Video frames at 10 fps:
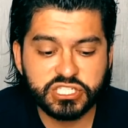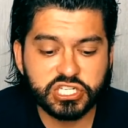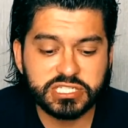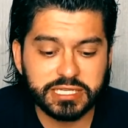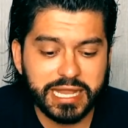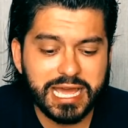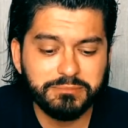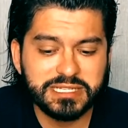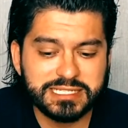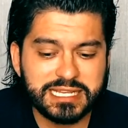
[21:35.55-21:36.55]
just
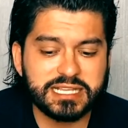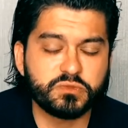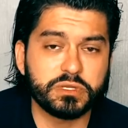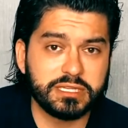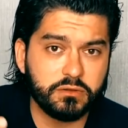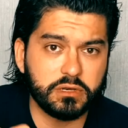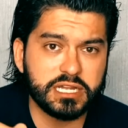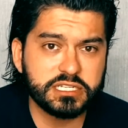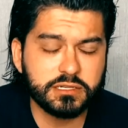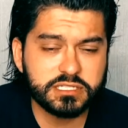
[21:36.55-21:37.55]
Lyme disease with
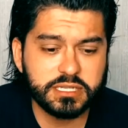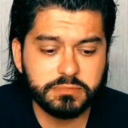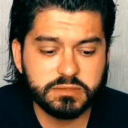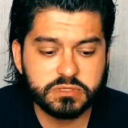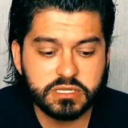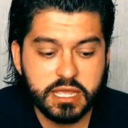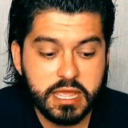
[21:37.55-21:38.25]
neurological symptoms,